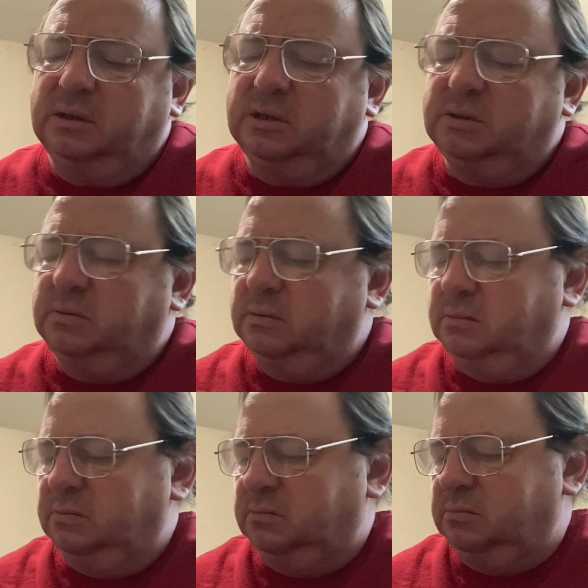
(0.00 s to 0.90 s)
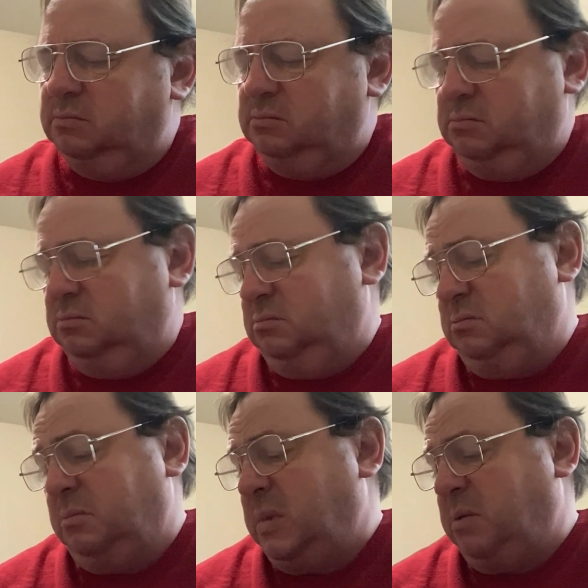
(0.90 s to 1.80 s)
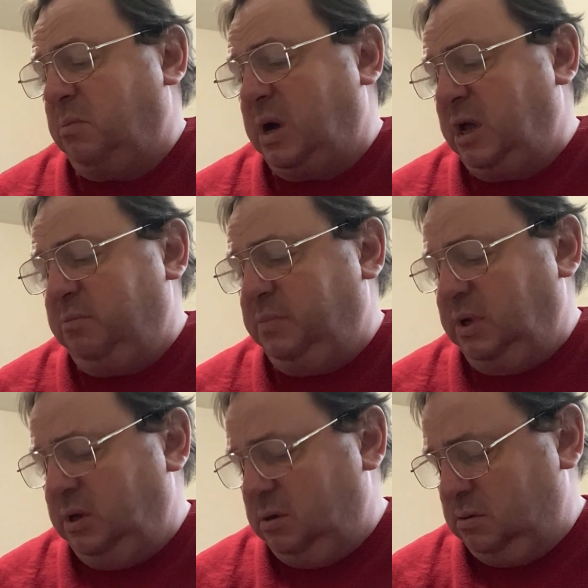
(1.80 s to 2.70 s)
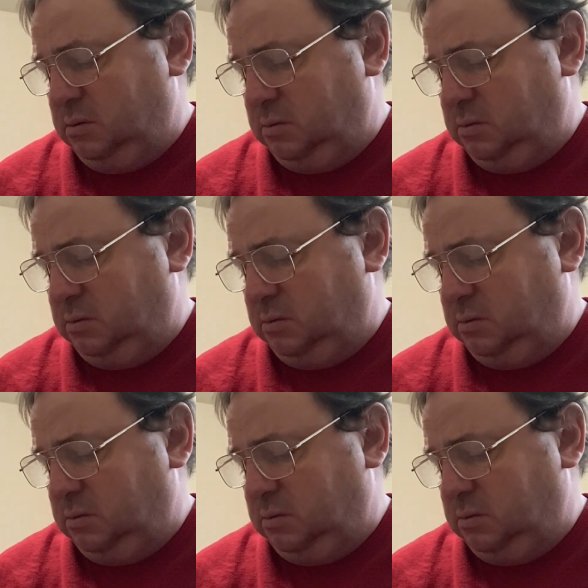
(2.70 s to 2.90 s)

this one. My opinion.